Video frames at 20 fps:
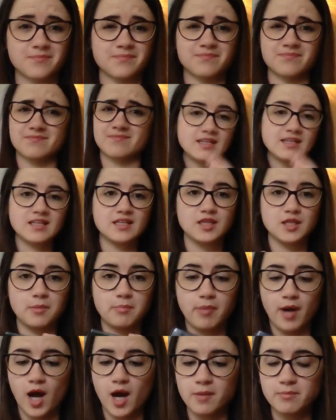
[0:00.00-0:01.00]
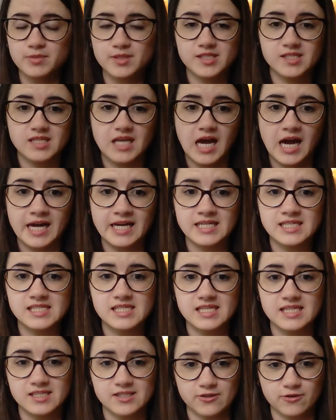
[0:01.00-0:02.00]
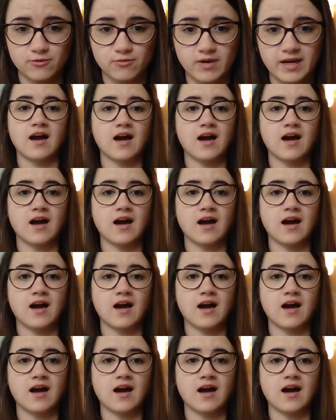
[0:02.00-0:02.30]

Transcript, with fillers: The pump size is great.